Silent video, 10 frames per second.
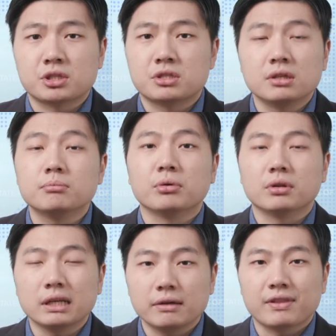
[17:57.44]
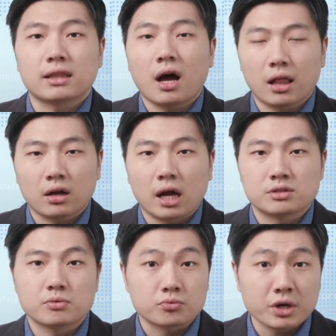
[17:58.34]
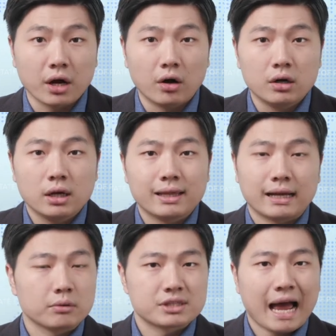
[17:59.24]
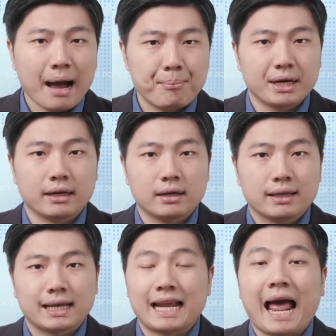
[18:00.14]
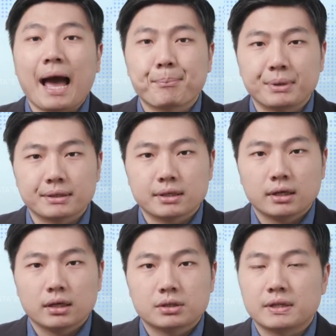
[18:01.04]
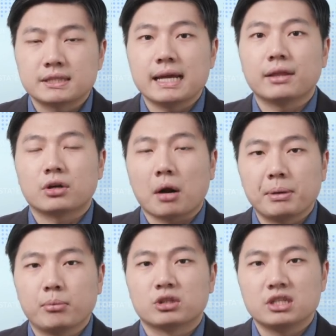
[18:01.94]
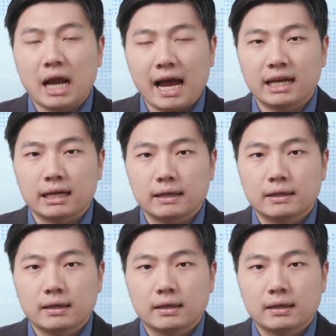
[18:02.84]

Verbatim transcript: just didn't believe that the Holocaust was real, that it was happening, that it happened. To this day, there are people denying it.